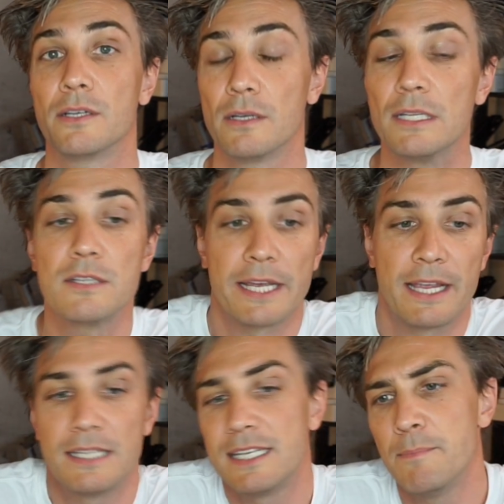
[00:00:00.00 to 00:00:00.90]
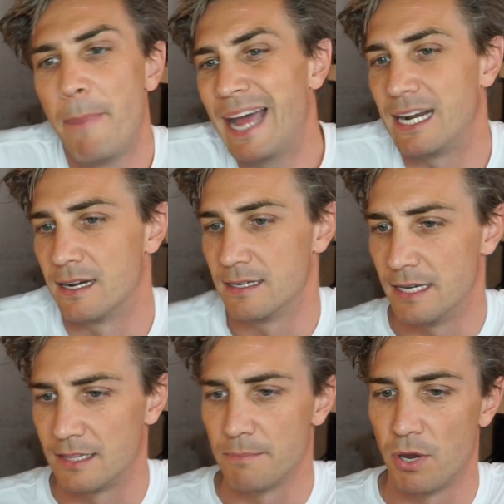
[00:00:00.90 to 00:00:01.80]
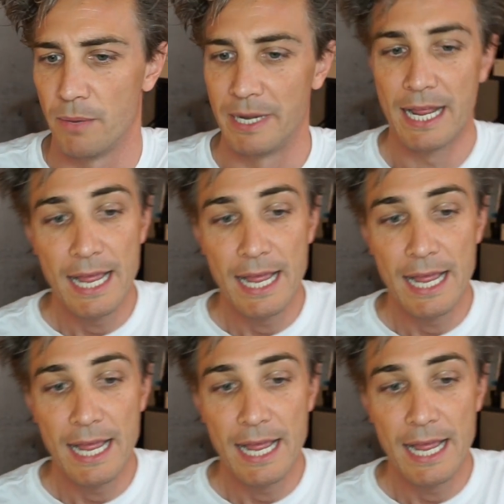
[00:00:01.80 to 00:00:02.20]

It's in beta at the moment.